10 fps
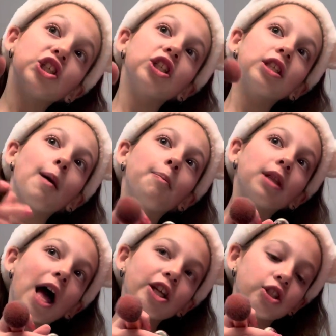Is the
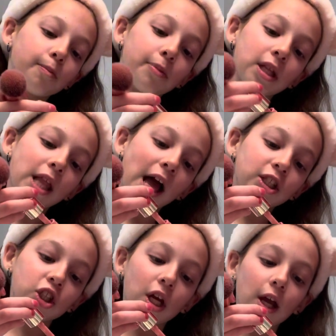blush
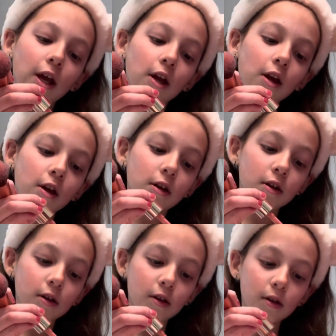blushing? It is
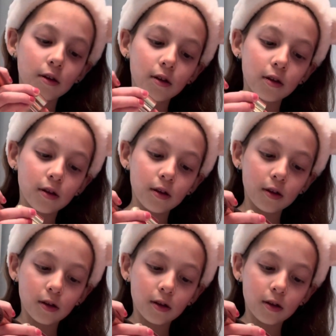so blushing.